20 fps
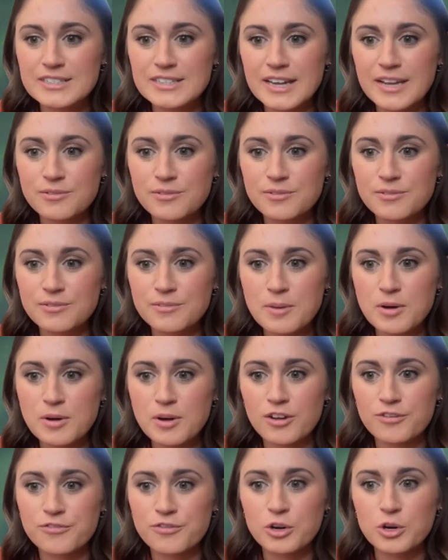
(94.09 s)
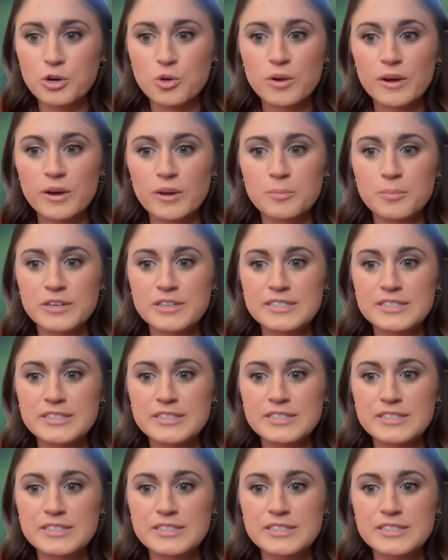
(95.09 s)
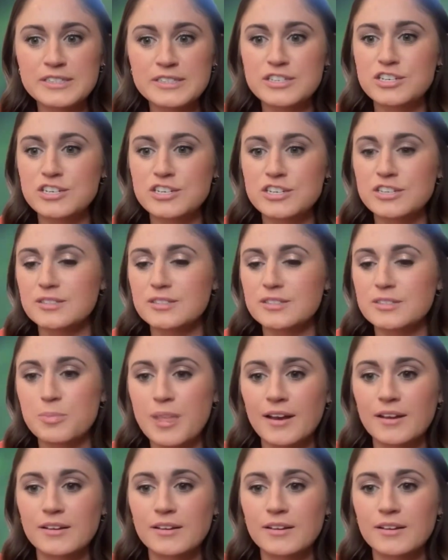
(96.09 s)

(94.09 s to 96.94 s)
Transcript: inside Repcard for quick presentations?